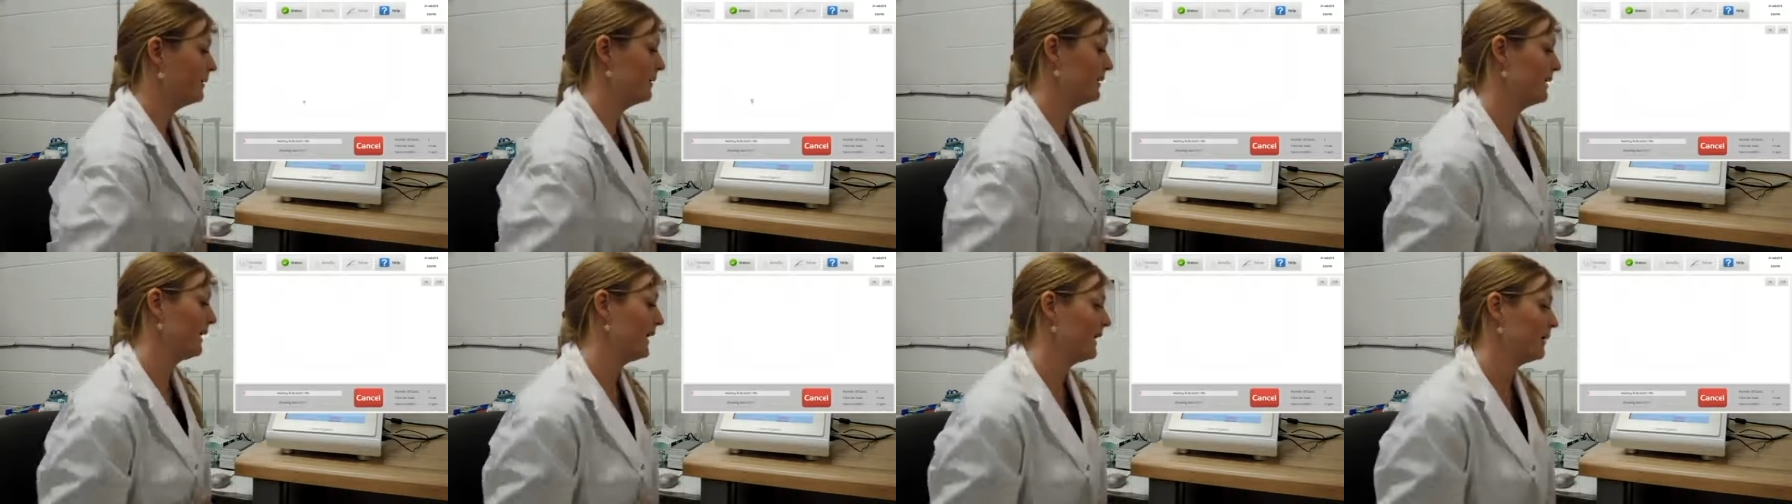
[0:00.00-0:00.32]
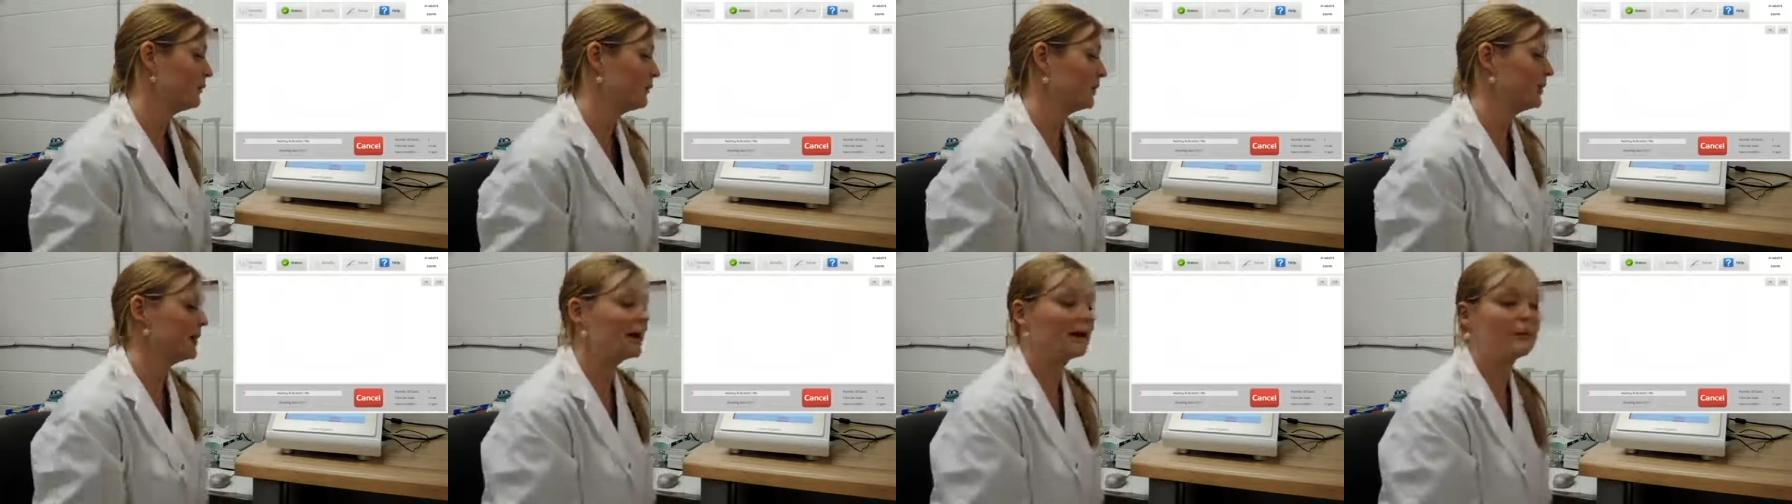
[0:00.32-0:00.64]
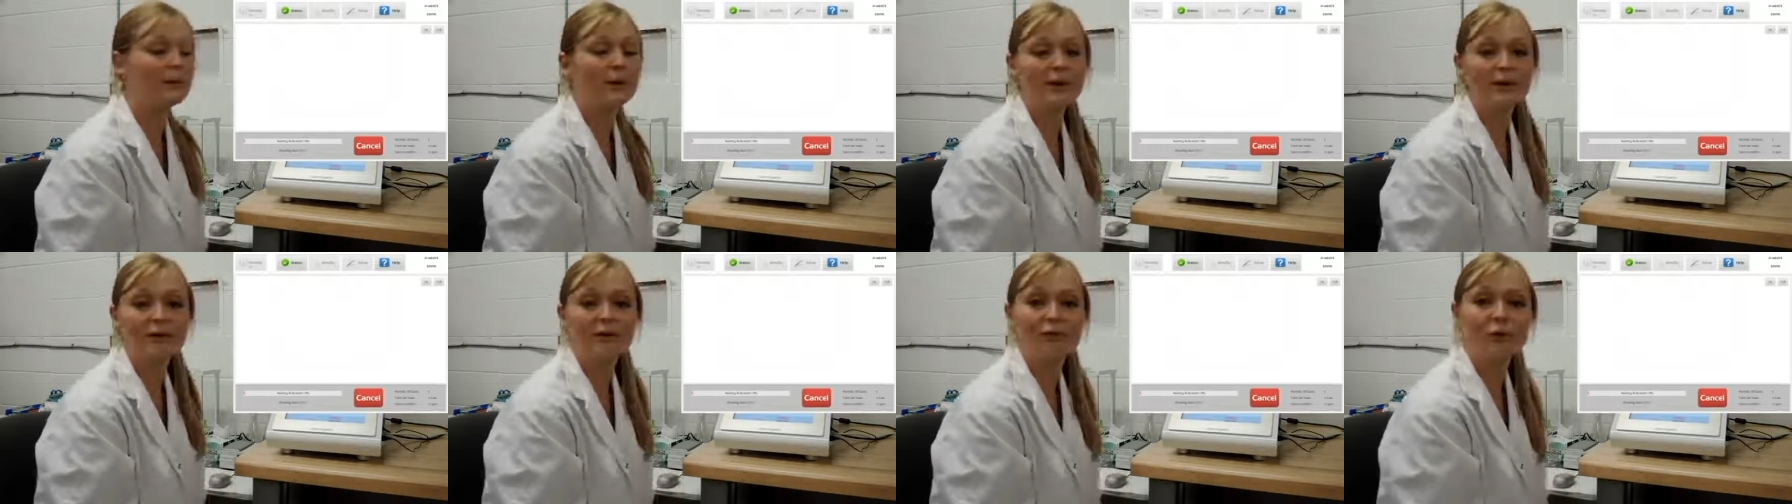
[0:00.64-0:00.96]
Again, we're at
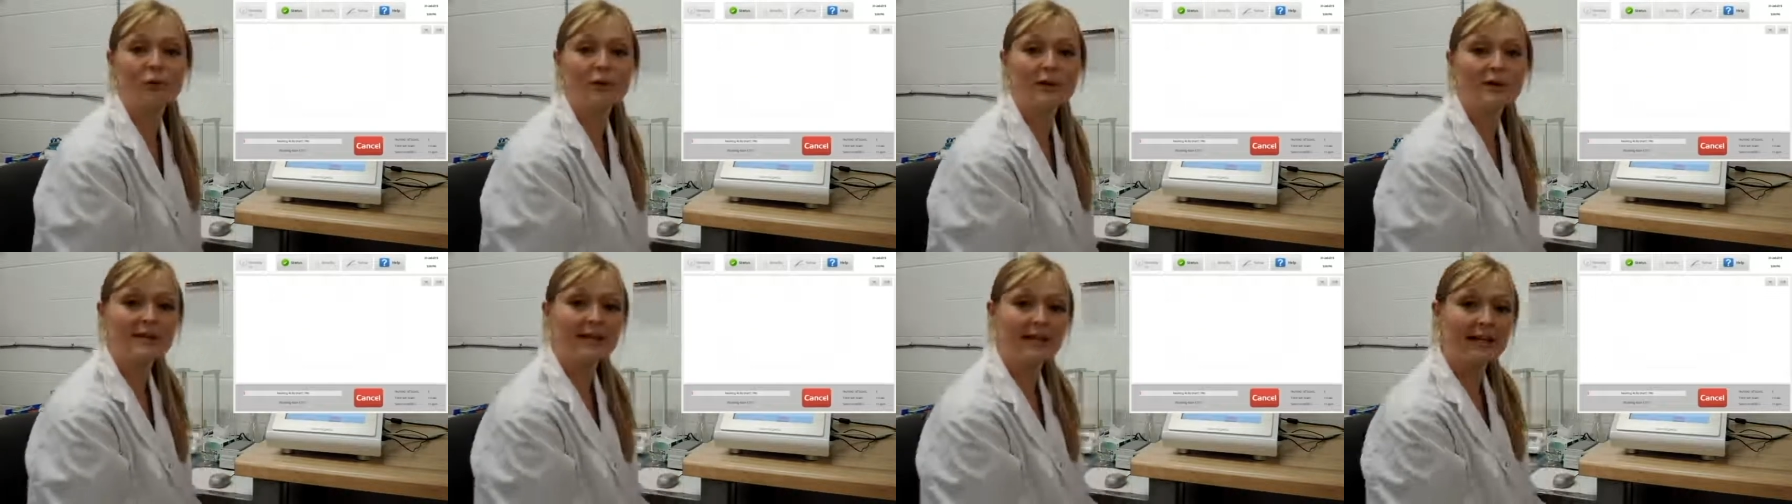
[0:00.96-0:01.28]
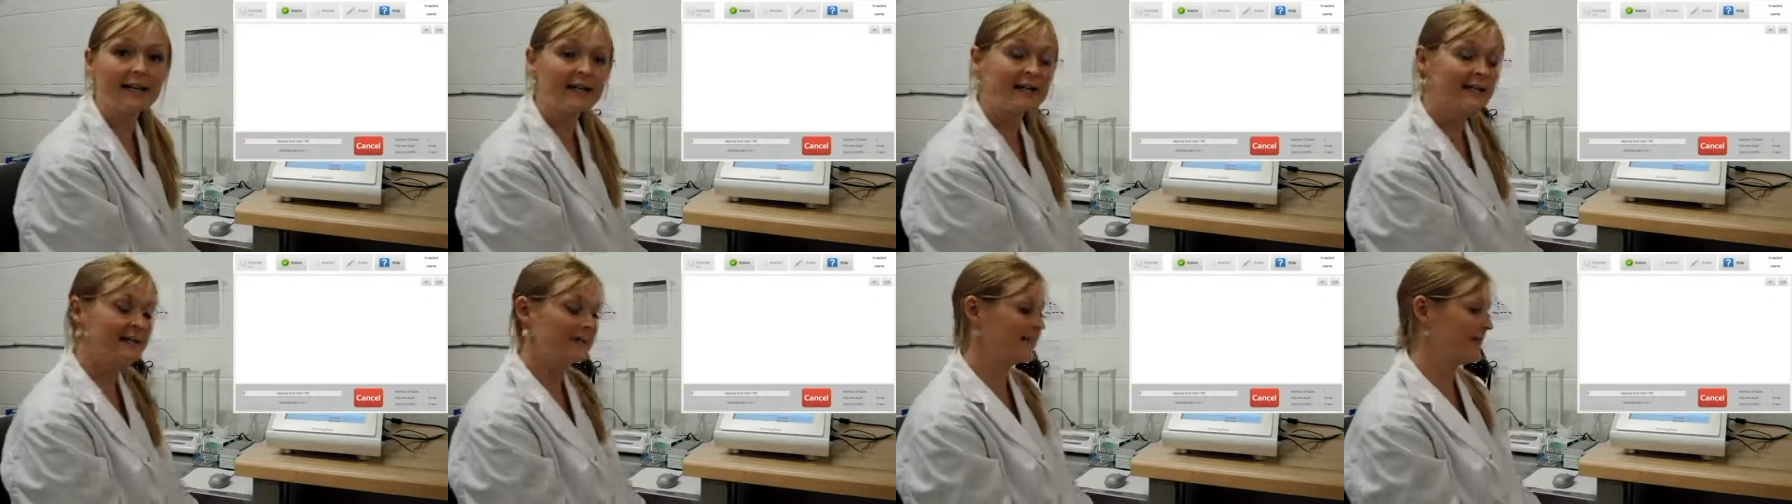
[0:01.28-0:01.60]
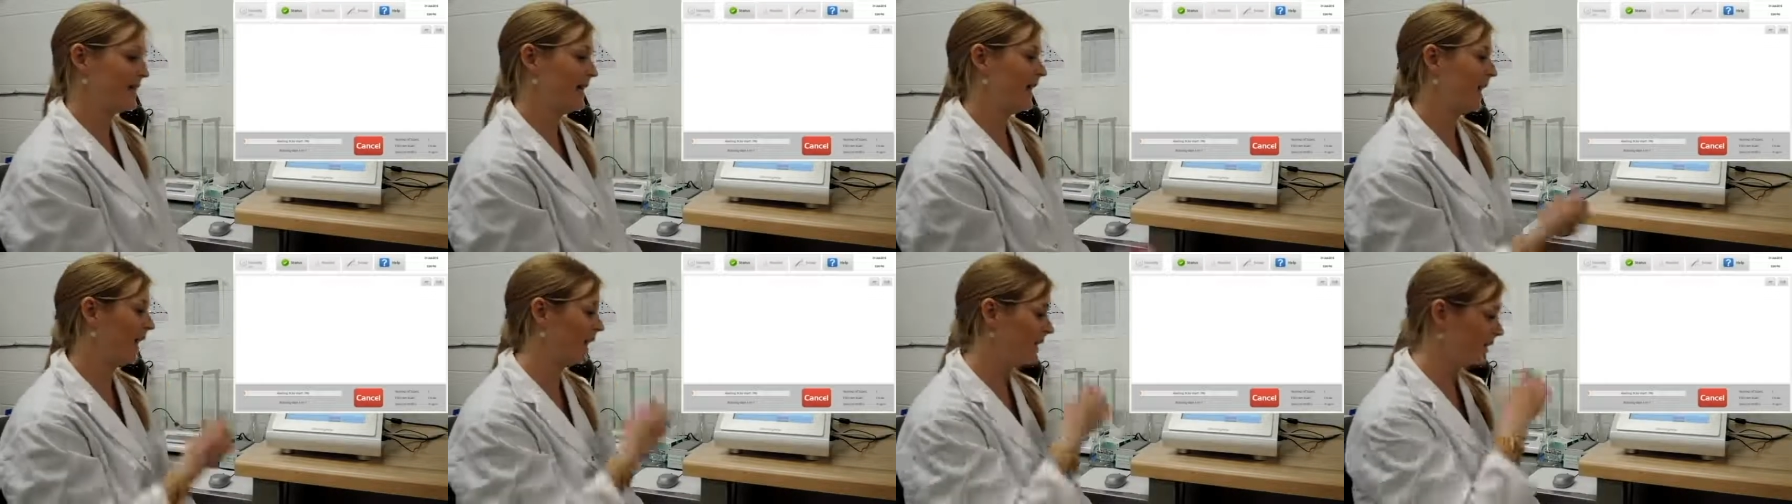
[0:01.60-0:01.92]
about a 4-second
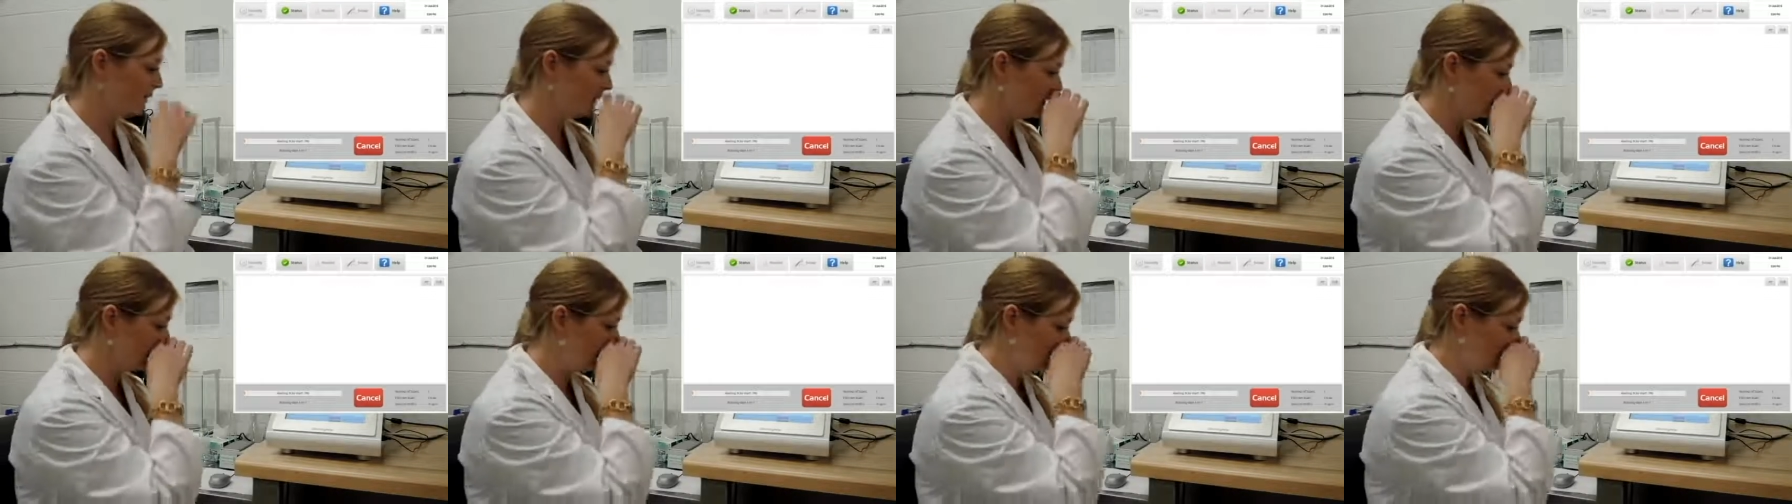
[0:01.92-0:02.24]
scan.